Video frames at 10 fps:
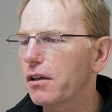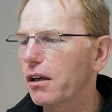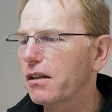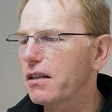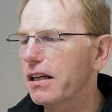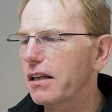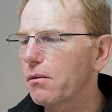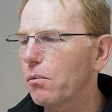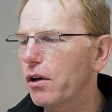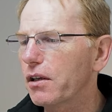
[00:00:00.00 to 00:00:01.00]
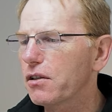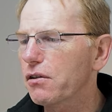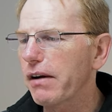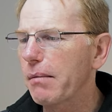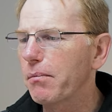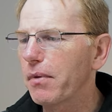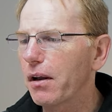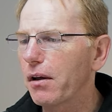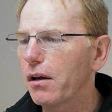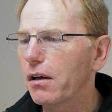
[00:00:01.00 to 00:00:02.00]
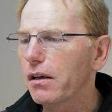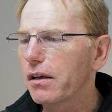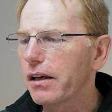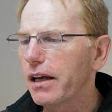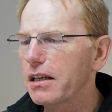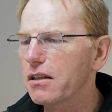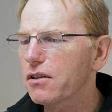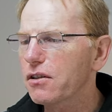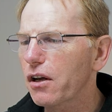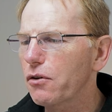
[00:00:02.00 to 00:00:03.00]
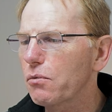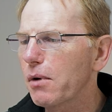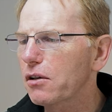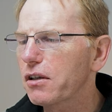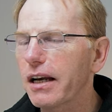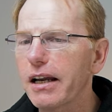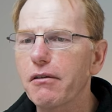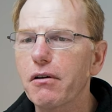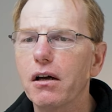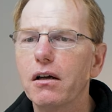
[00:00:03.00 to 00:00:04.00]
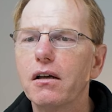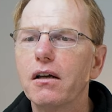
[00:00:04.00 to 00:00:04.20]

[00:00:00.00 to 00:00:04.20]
You can see the word scrambler is so much clearer.